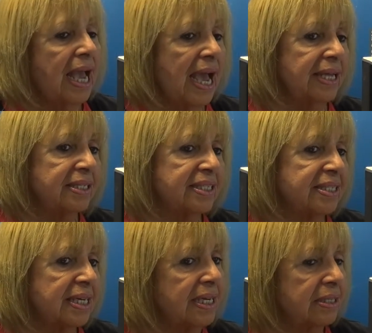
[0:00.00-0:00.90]

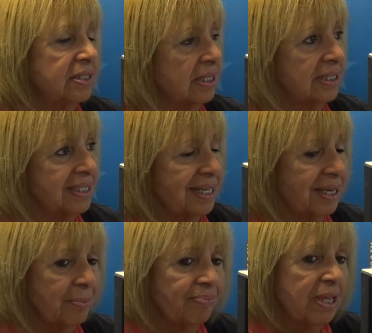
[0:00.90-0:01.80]
at Duck
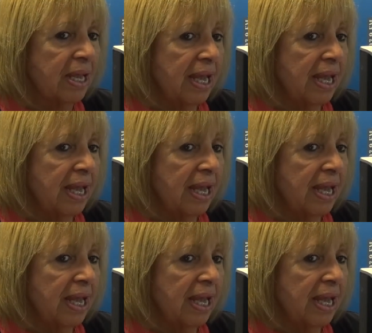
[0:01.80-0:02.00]
Stadium.